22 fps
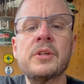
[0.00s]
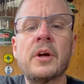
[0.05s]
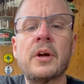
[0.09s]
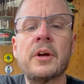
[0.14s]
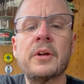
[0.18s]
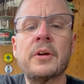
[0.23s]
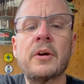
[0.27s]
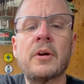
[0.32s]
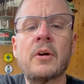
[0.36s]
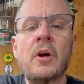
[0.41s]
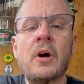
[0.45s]

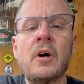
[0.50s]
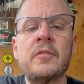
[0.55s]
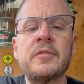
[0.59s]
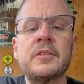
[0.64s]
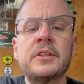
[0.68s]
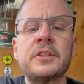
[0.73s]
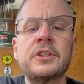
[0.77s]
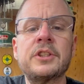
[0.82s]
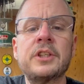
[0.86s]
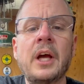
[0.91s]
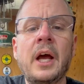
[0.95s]
on it are
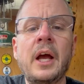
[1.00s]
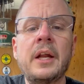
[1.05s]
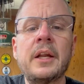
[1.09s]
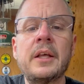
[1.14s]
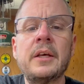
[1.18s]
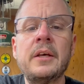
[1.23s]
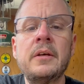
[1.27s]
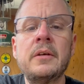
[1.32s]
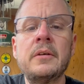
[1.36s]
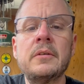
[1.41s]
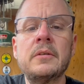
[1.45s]
awfully
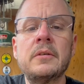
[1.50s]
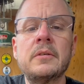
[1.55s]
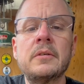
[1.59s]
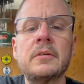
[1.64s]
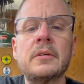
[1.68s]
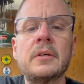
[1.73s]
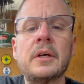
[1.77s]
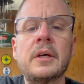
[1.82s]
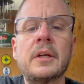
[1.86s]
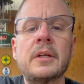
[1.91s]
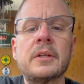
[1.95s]
shiny,
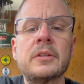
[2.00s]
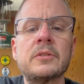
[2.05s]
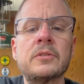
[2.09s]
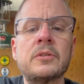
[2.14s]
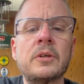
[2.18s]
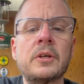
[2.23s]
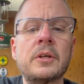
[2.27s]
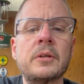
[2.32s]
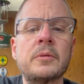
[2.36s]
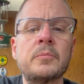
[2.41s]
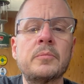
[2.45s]
and it's
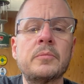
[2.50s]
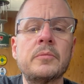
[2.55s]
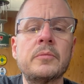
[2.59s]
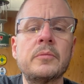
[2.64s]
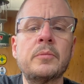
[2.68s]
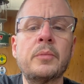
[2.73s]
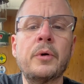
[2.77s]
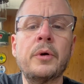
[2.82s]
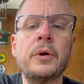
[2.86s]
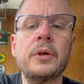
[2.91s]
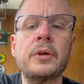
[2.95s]
looking
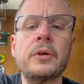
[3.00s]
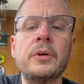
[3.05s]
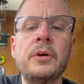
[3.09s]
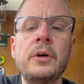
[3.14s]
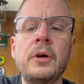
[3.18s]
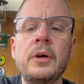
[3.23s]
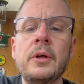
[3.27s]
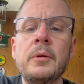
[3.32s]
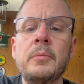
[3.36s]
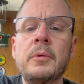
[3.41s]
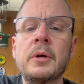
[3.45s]
pretty
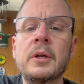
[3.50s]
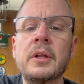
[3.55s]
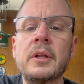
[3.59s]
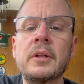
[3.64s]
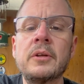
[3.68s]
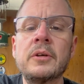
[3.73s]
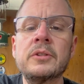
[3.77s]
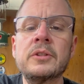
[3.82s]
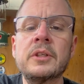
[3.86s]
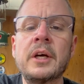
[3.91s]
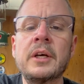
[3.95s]
good, but it
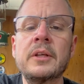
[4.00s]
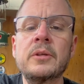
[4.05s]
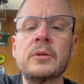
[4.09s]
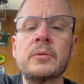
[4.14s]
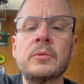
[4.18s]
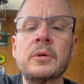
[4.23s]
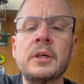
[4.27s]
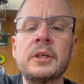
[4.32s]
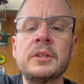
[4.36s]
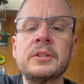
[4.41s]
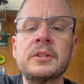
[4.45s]
looks like the
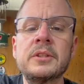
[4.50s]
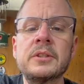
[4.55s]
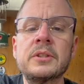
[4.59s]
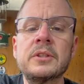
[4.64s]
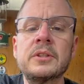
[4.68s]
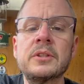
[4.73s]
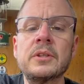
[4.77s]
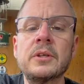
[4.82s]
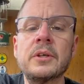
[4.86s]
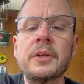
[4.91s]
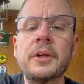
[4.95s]
rust is
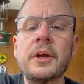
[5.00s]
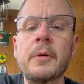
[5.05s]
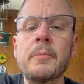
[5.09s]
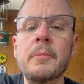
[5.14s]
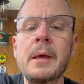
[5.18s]
still there.